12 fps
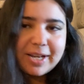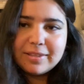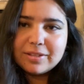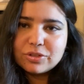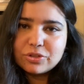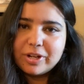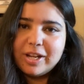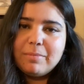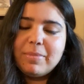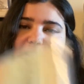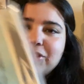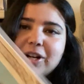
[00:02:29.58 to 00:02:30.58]
This Train
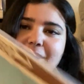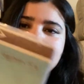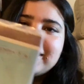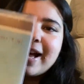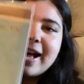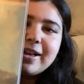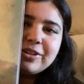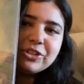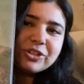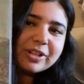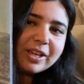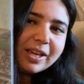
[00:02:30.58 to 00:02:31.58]
by Johnny Cash.
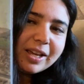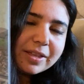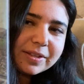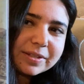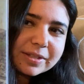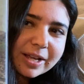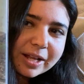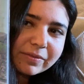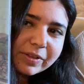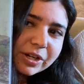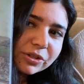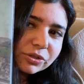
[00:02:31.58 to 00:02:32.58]
This is kind of
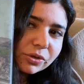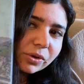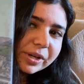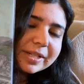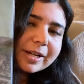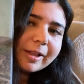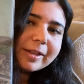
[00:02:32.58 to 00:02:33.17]
like a storytelling